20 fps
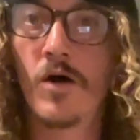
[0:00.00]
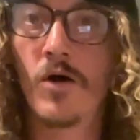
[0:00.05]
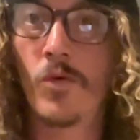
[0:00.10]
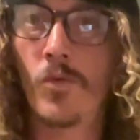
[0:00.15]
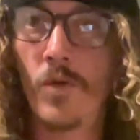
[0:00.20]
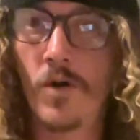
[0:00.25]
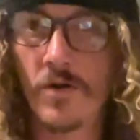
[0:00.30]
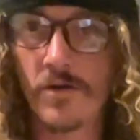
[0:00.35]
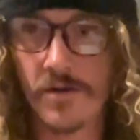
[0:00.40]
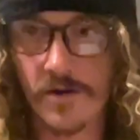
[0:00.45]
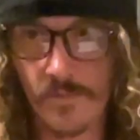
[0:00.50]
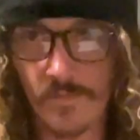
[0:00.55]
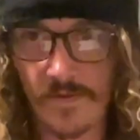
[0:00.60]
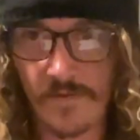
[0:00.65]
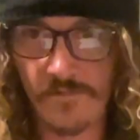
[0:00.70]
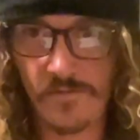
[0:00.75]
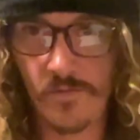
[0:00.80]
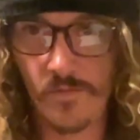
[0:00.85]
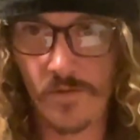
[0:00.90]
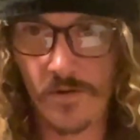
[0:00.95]
Welcome,
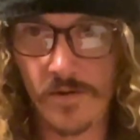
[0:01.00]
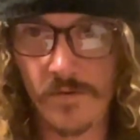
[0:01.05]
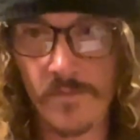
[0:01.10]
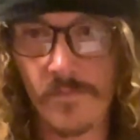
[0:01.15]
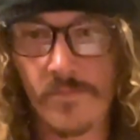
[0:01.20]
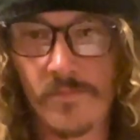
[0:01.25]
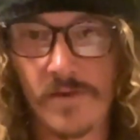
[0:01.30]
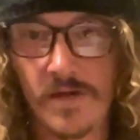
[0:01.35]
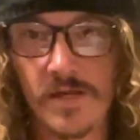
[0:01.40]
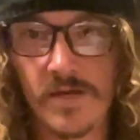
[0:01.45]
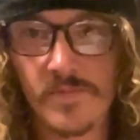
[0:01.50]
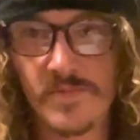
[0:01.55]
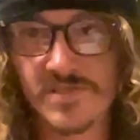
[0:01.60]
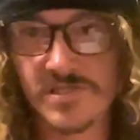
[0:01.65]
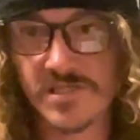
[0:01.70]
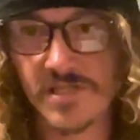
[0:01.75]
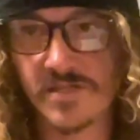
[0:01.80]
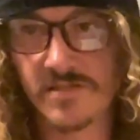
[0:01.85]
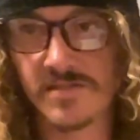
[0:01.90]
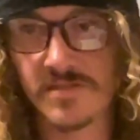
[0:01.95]
everyone. My name is
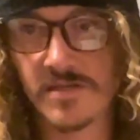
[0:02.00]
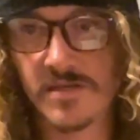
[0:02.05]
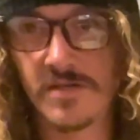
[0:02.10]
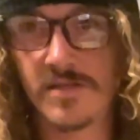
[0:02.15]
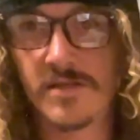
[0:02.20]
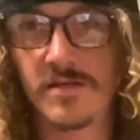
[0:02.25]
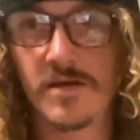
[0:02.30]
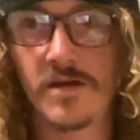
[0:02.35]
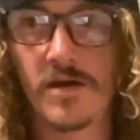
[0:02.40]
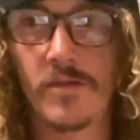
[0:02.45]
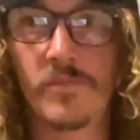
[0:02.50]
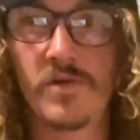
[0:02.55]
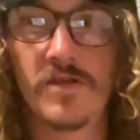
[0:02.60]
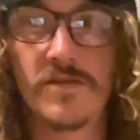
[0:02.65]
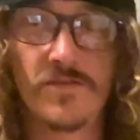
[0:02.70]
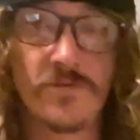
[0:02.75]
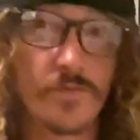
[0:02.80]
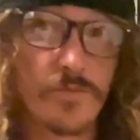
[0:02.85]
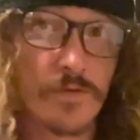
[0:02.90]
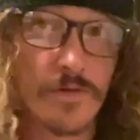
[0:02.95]
Justin. I'm an
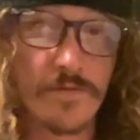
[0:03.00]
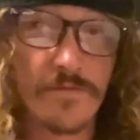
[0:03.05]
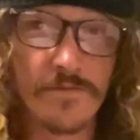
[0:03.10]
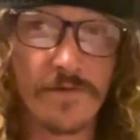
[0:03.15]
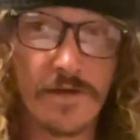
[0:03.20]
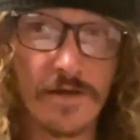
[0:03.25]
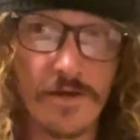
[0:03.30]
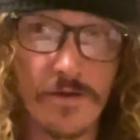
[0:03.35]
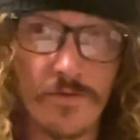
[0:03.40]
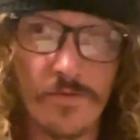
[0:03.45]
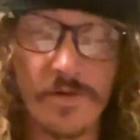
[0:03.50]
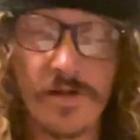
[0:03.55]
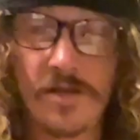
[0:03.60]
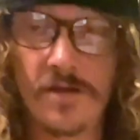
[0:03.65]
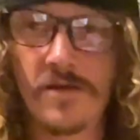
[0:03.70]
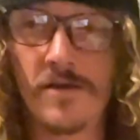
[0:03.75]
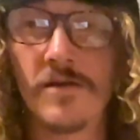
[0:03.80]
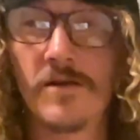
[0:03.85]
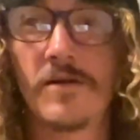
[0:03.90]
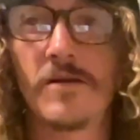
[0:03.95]
intuitive tarot
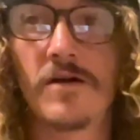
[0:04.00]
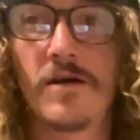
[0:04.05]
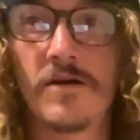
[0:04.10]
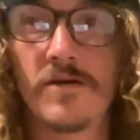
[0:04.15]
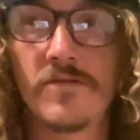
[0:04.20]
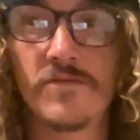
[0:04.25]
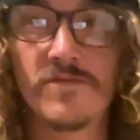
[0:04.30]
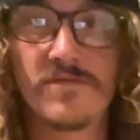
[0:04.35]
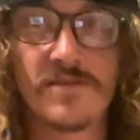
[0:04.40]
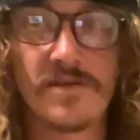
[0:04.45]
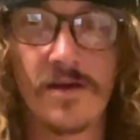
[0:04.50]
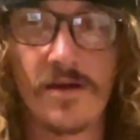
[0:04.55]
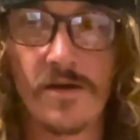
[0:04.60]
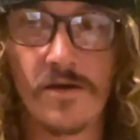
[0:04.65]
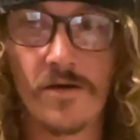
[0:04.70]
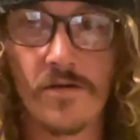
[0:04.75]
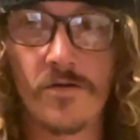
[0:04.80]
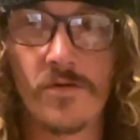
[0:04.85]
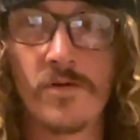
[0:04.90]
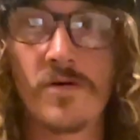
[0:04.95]
reader. I use
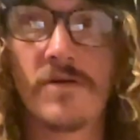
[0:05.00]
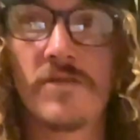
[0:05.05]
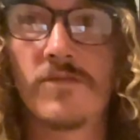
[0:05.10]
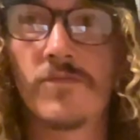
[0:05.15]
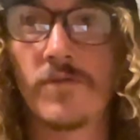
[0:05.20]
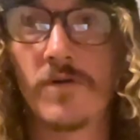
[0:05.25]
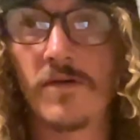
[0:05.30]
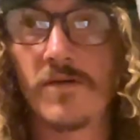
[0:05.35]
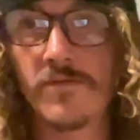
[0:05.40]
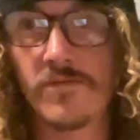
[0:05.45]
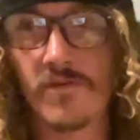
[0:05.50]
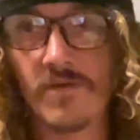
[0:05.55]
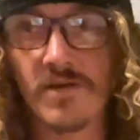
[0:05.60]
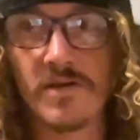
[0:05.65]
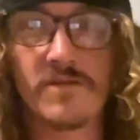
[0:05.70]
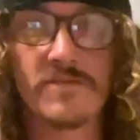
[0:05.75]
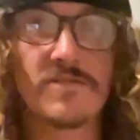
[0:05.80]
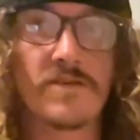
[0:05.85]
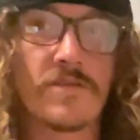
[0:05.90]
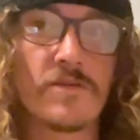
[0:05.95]
tarot as well as
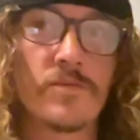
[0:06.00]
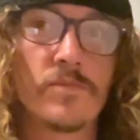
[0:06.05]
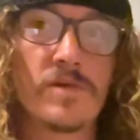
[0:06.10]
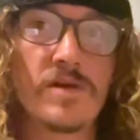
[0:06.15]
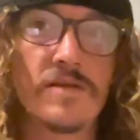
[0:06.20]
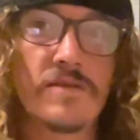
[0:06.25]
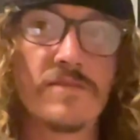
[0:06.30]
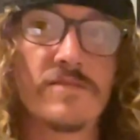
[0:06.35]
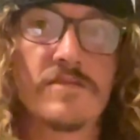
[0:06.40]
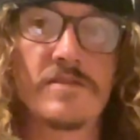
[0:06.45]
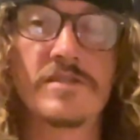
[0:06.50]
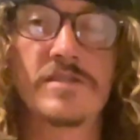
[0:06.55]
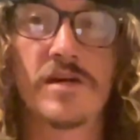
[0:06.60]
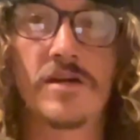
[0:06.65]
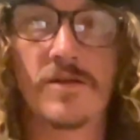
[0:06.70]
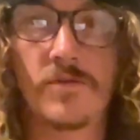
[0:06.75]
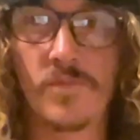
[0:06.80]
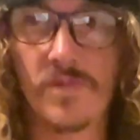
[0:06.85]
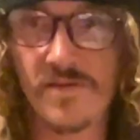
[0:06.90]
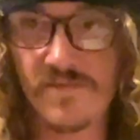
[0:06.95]
various other means to
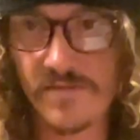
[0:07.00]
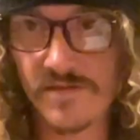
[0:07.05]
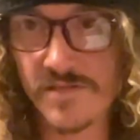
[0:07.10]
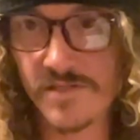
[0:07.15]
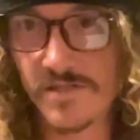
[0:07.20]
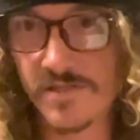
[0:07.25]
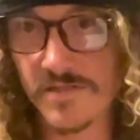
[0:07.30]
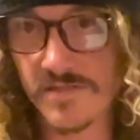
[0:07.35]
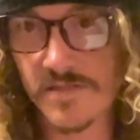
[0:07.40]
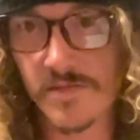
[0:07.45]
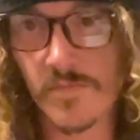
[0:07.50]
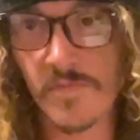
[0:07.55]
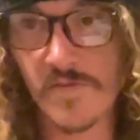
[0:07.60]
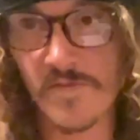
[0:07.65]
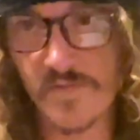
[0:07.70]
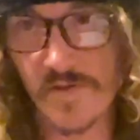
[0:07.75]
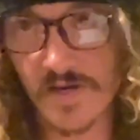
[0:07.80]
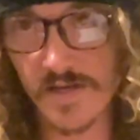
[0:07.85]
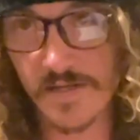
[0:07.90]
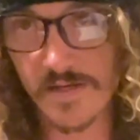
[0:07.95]
channel messages and
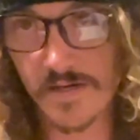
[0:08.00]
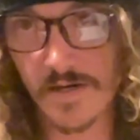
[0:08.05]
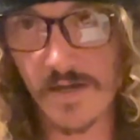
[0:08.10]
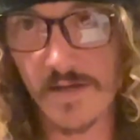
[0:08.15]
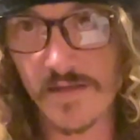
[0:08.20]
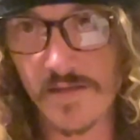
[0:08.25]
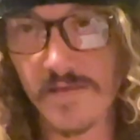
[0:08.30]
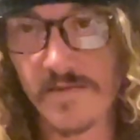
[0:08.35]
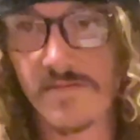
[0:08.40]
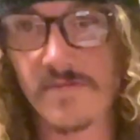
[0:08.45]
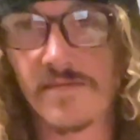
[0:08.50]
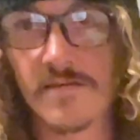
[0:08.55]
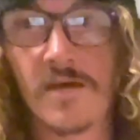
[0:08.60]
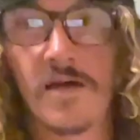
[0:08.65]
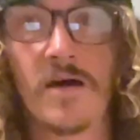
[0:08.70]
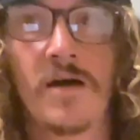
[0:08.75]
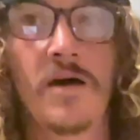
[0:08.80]
provide guidance.